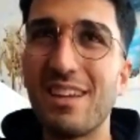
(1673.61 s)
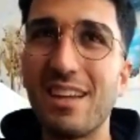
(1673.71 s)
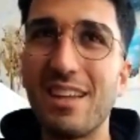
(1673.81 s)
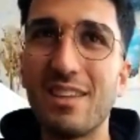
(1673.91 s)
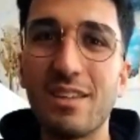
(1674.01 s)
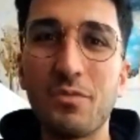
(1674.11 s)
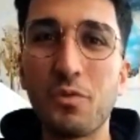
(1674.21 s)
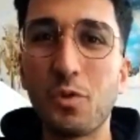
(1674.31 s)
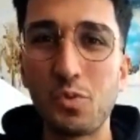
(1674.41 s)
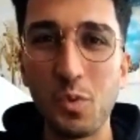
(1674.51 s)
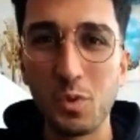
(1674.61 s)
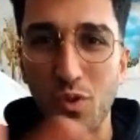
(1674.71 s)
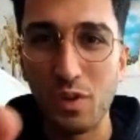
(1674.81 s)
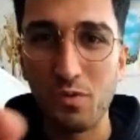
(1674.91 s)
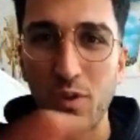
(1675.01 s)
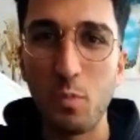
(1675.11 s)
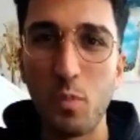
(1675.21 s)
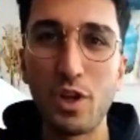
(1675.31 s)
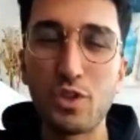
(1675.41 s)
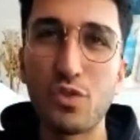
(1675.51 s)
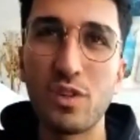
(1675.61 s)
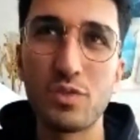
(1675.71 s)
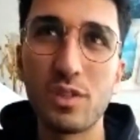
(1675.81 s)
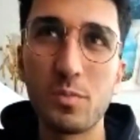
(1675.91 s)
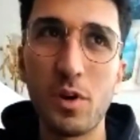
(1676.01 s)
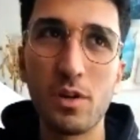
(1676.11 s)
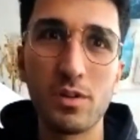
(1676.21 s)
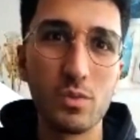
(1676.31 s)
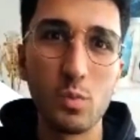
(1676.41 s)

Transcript: And of course, we will try to find more than 300 Spartans.